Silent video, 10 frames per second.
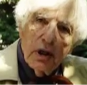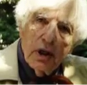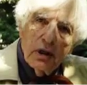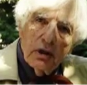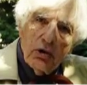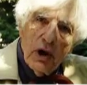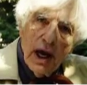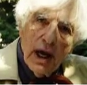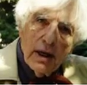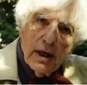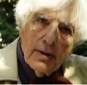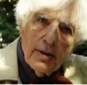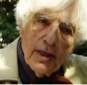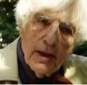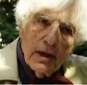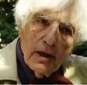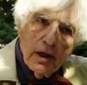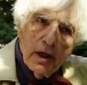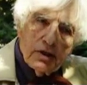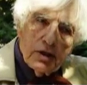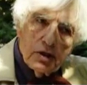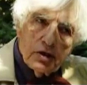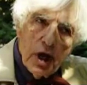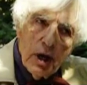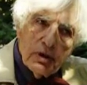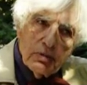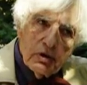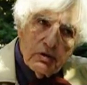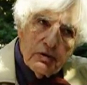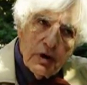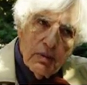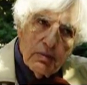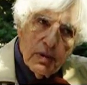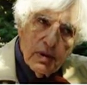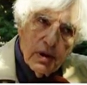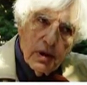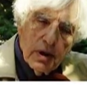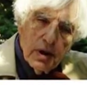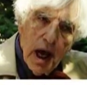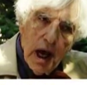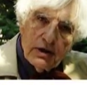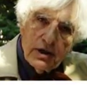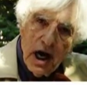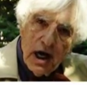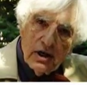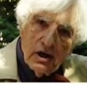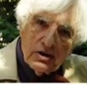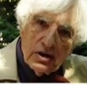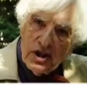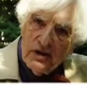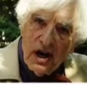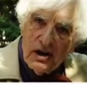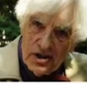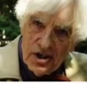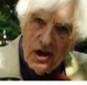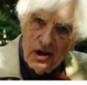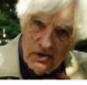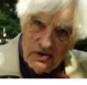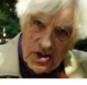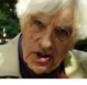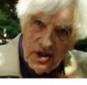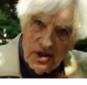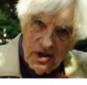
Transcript: In a way, it's inseparable from our diagnosis of ourselves,